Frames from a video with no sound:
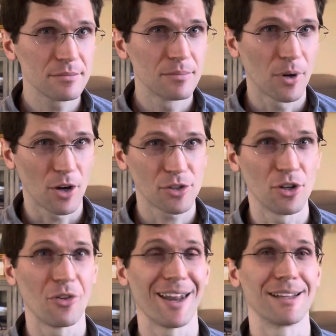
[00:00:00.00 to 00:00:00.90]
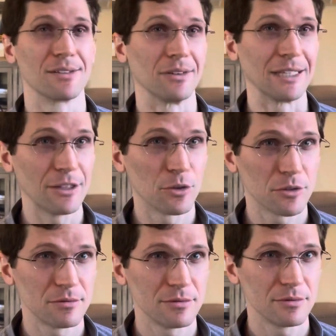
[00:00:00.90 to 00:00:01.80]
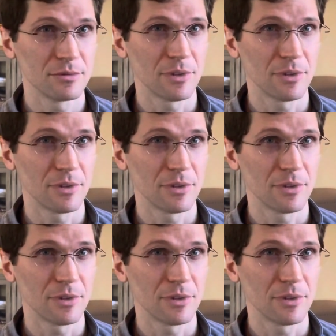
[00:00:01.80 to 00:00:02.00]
but also know that it's legal